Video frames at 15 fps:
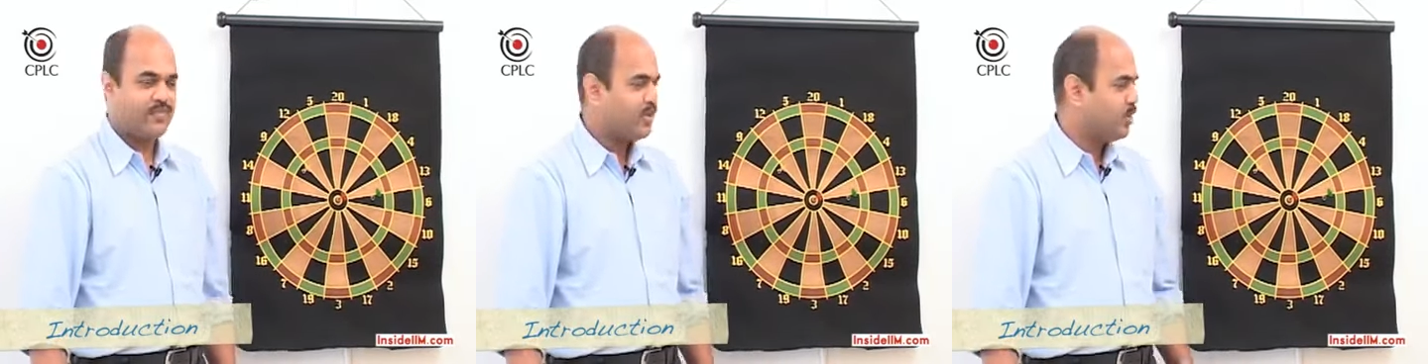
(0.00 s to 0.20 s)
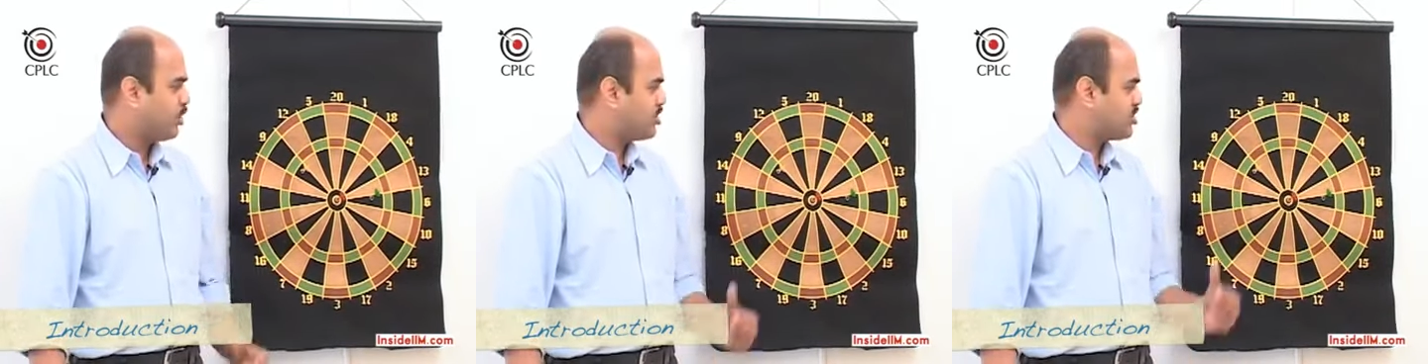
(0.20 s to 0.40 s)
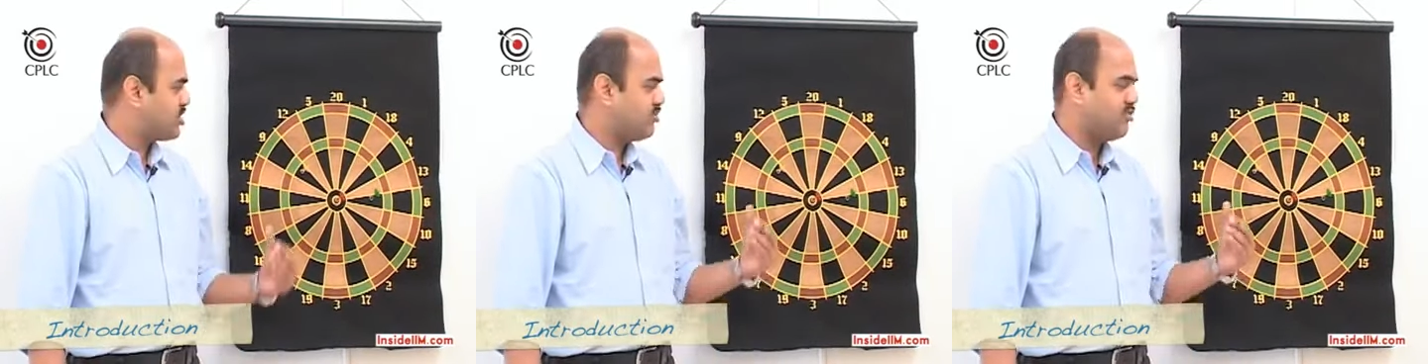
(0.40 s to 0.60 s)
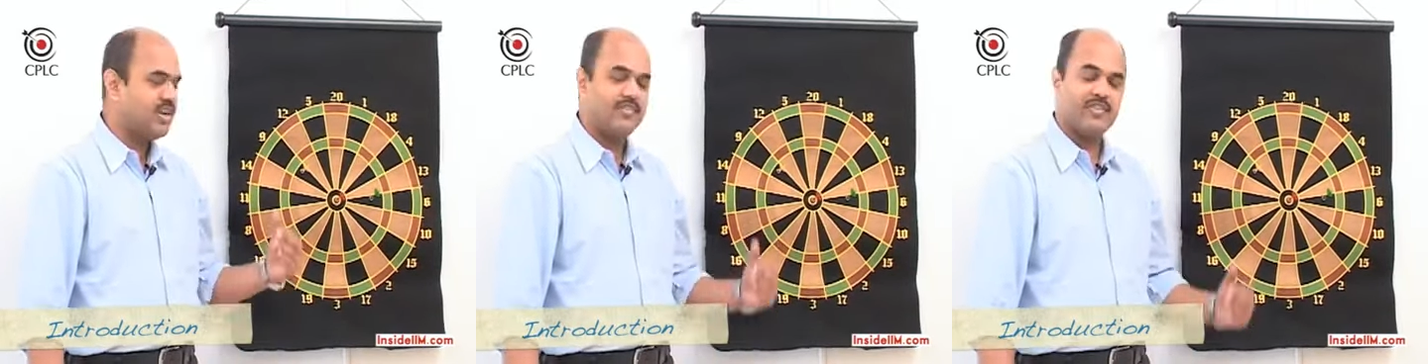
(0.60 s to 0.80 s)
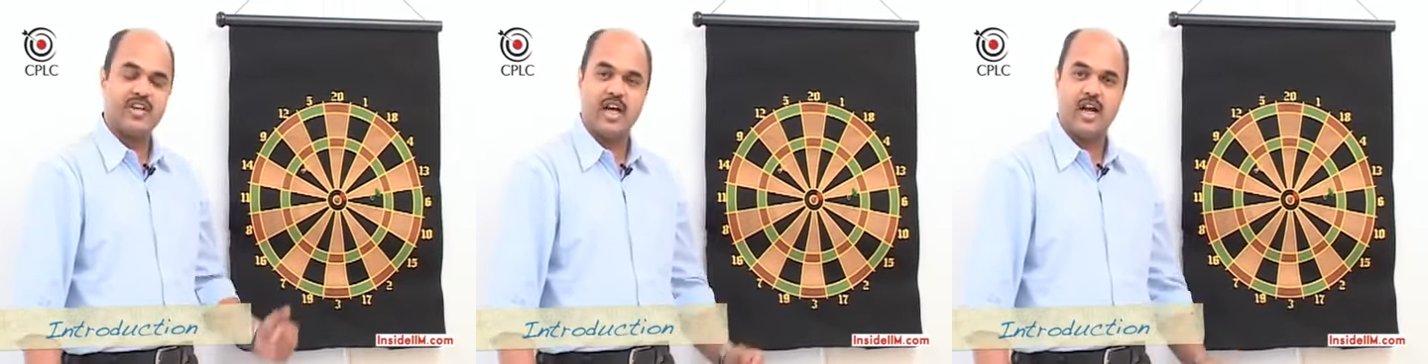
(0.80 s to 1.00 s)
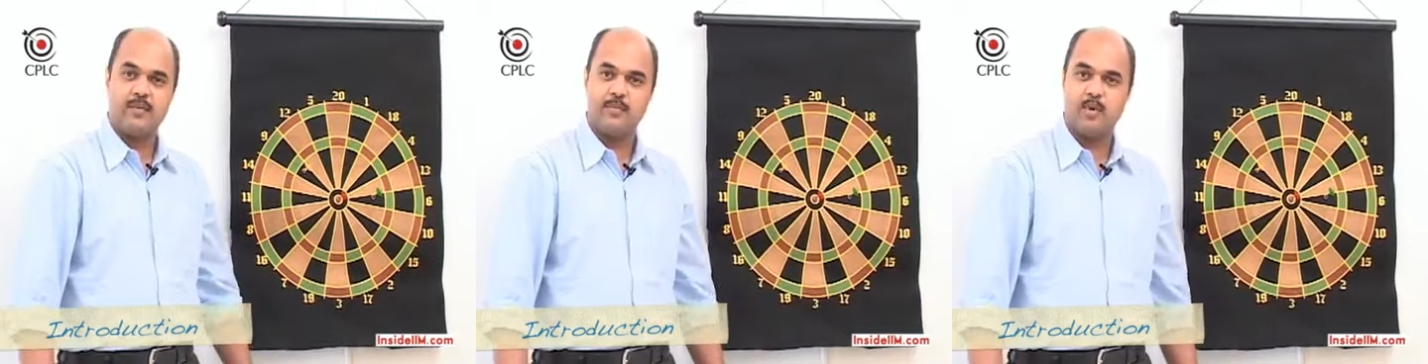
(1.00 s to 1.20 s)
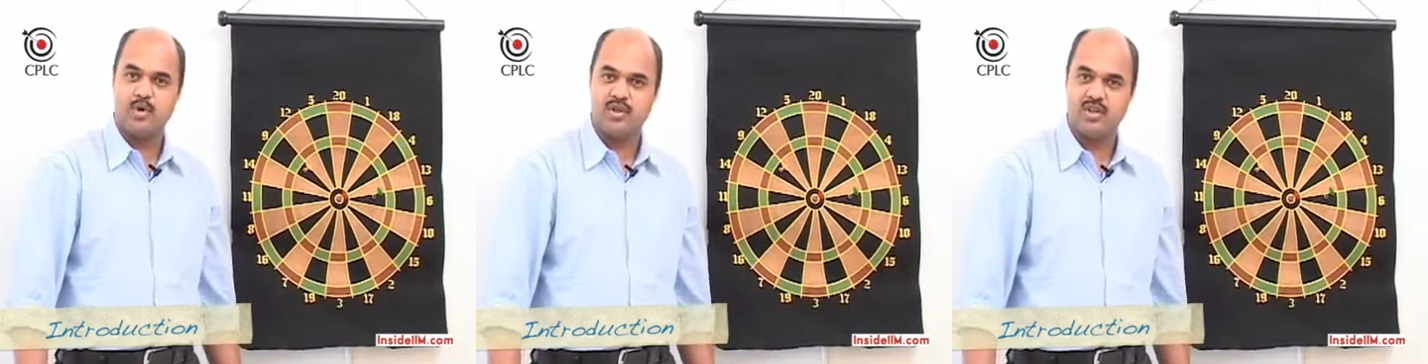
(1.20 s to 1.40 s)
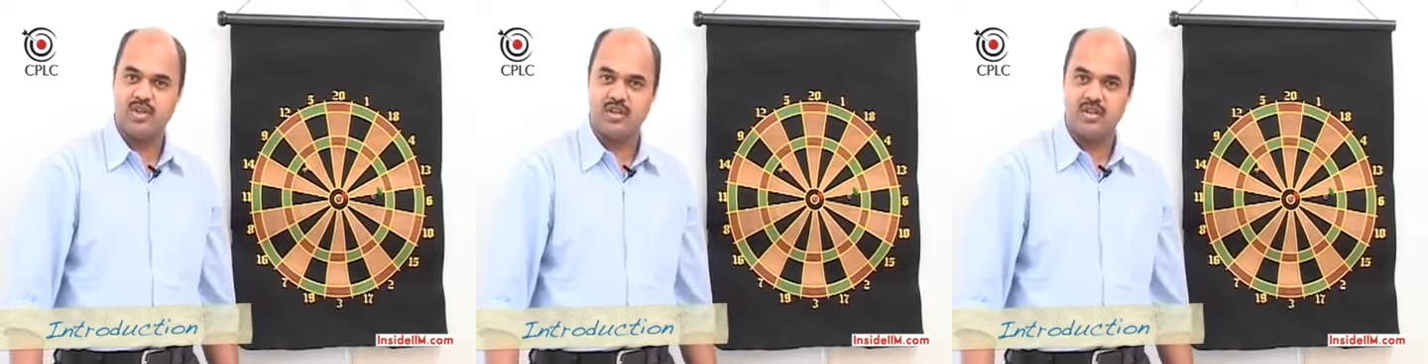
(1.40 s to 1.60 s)
You can see we have a
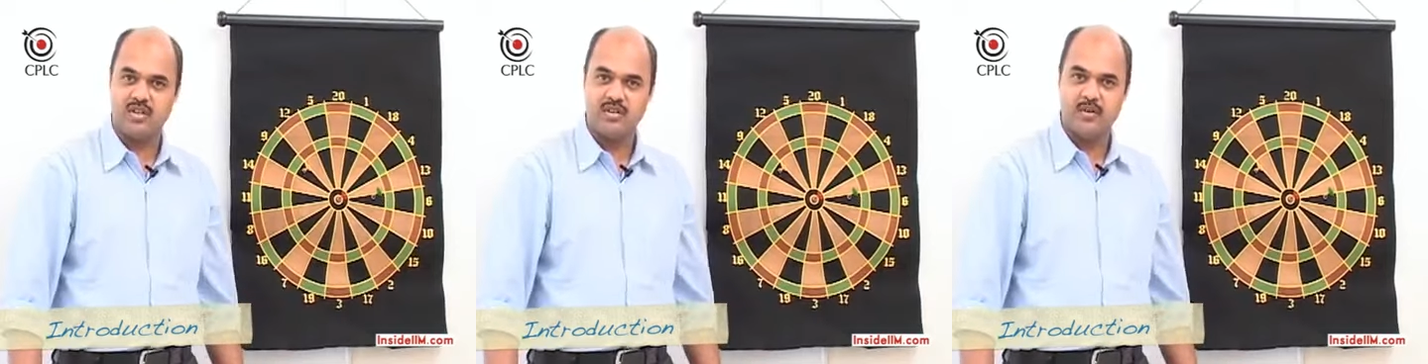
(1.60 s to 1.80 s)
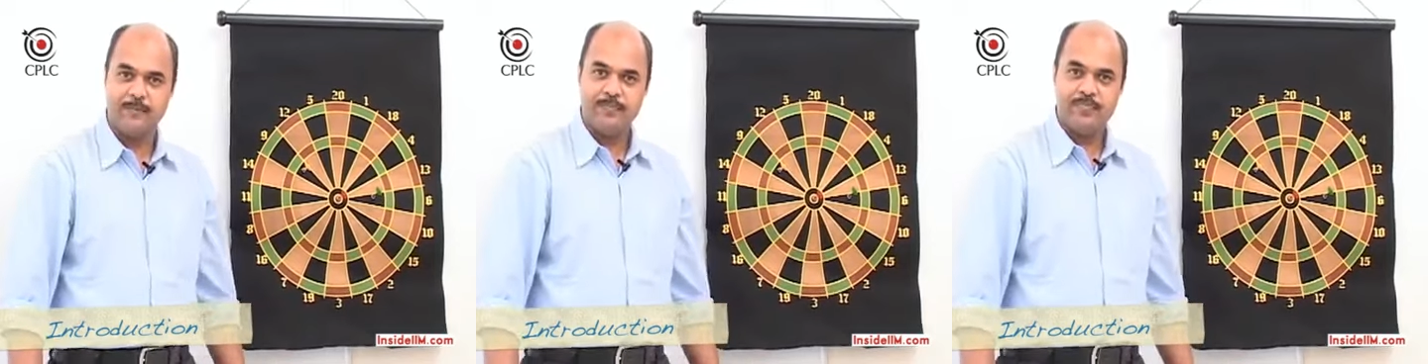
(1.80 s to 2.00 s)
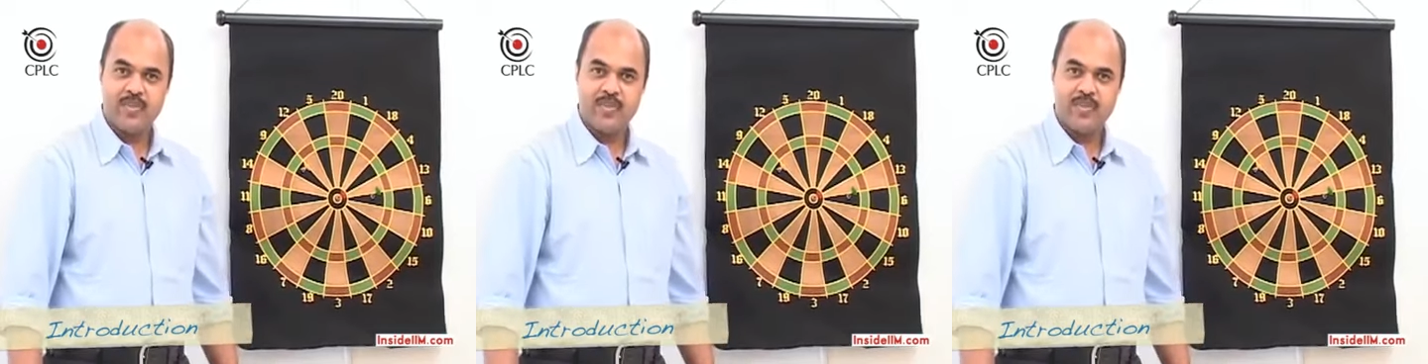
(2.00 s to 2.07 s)
dartboard here